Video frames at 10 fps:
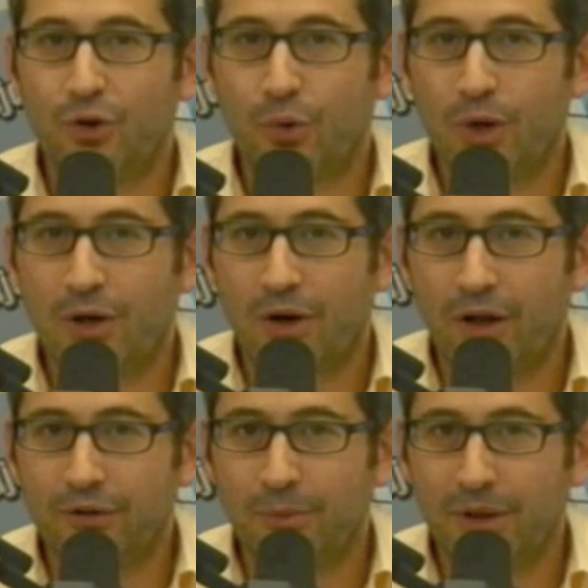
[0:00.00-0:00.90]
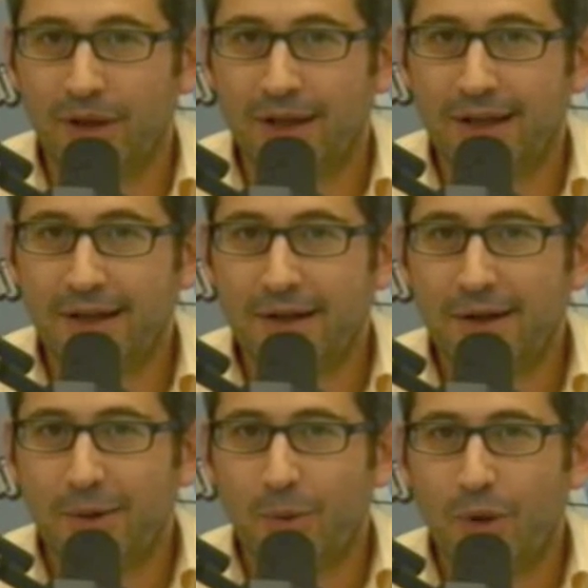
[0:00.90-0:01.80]
career ultimately
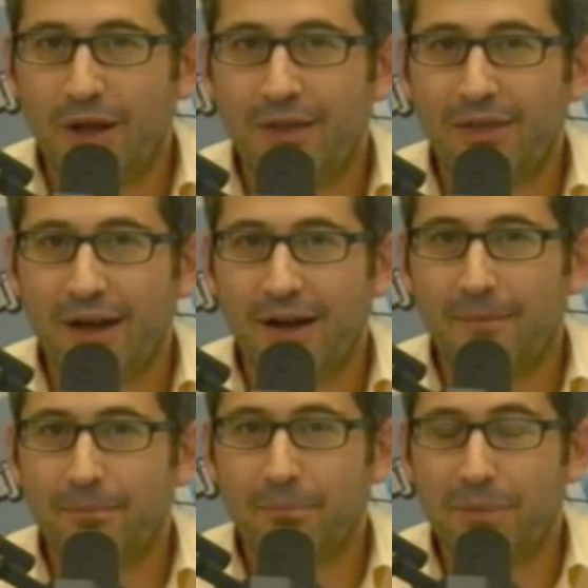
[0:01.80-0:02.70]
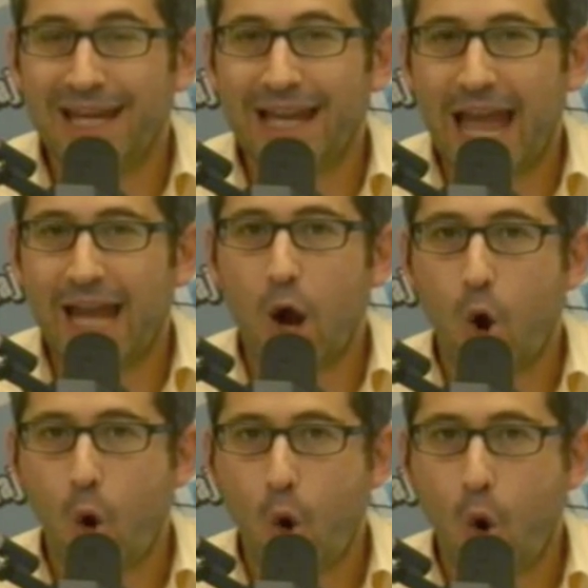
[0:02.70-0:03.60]
with um, being a
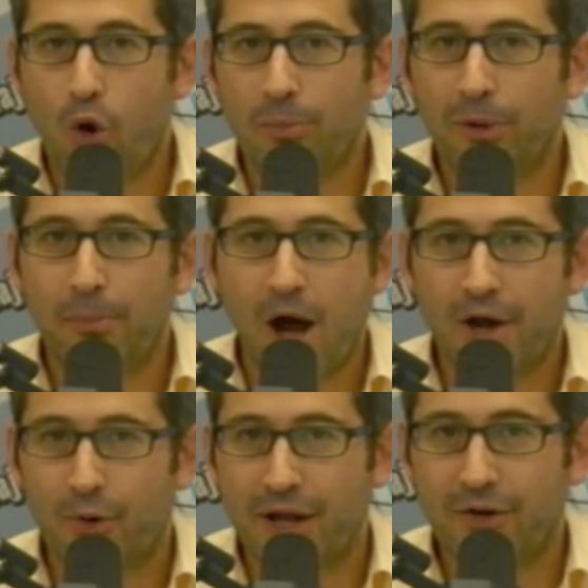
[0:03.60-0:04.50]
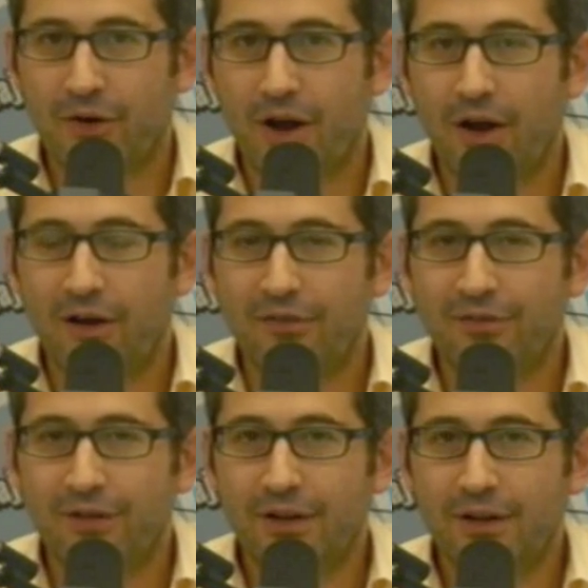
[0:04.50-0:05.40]
horrible moderator
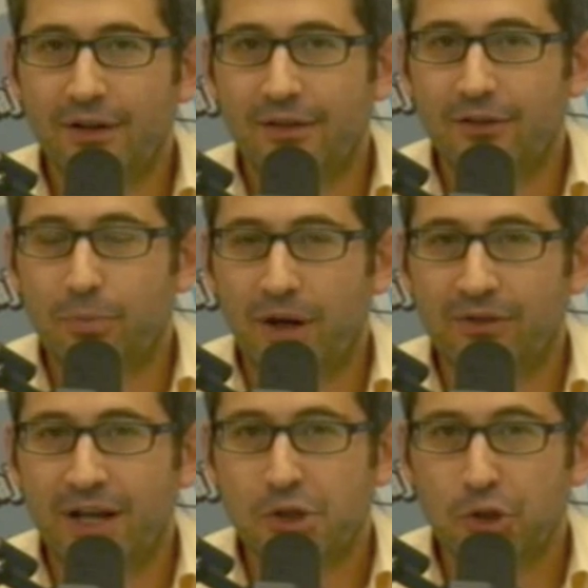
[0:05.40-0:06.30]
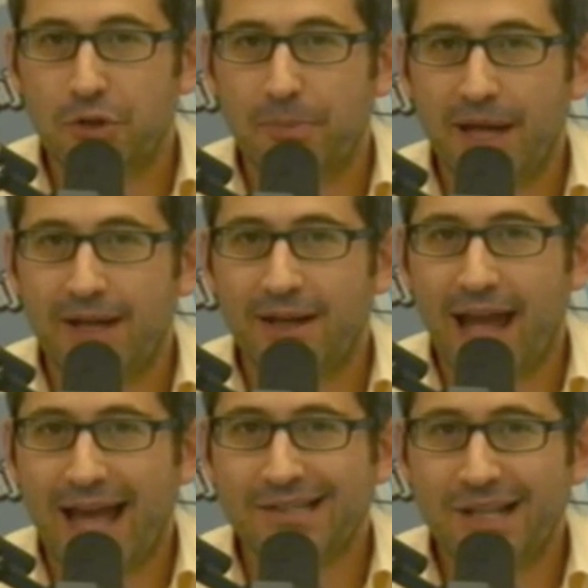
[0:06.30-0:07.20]
of this presidential debate
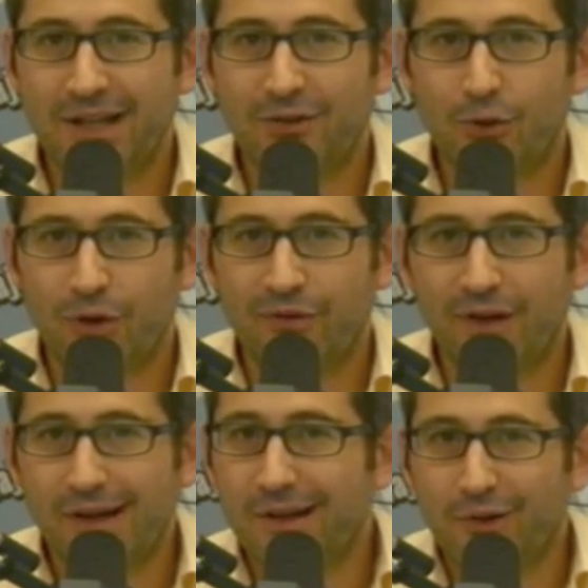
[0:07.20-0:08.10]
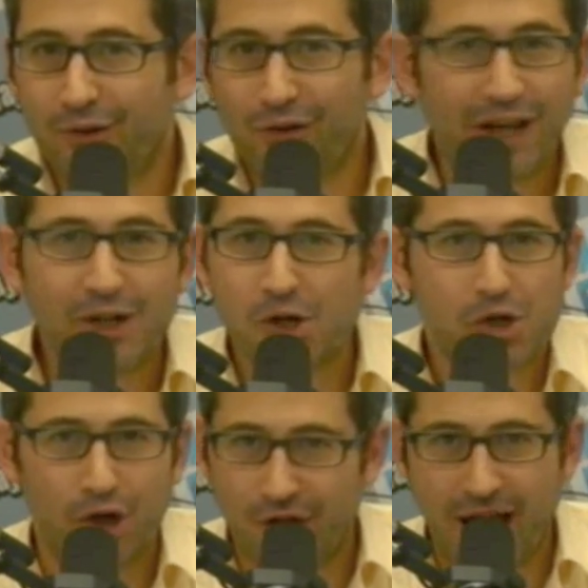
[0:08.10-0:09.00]
as his sort of
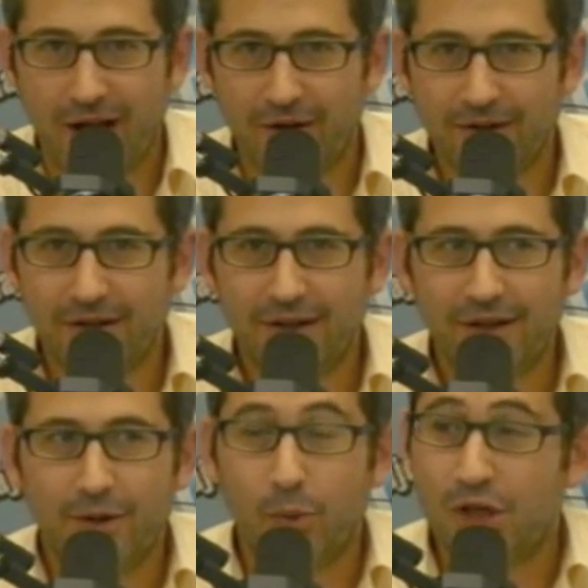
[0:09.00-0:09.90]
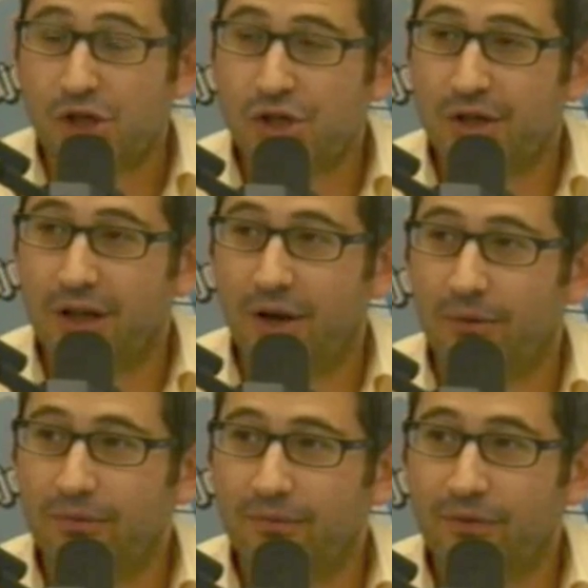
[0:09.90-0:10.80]
signature now, which, you
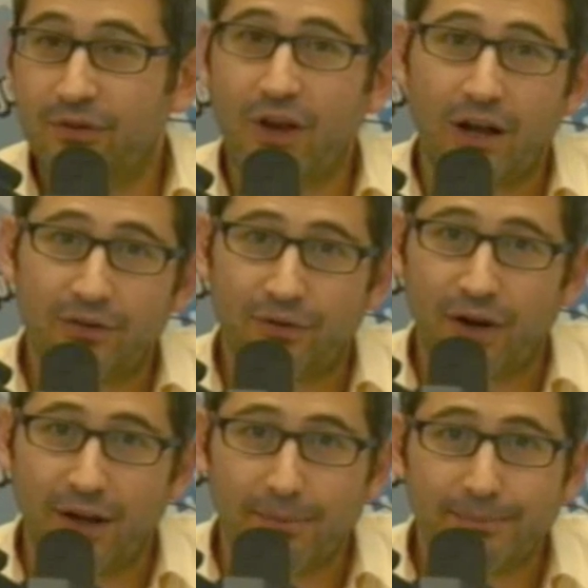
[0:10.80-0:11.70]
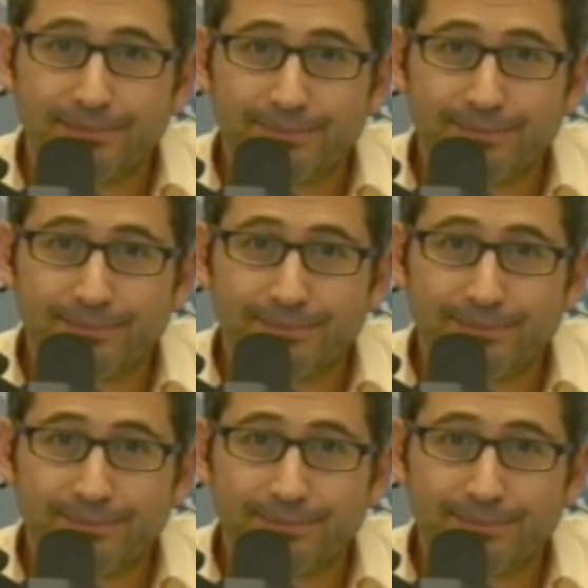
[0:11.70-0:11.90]
know, sucks for him.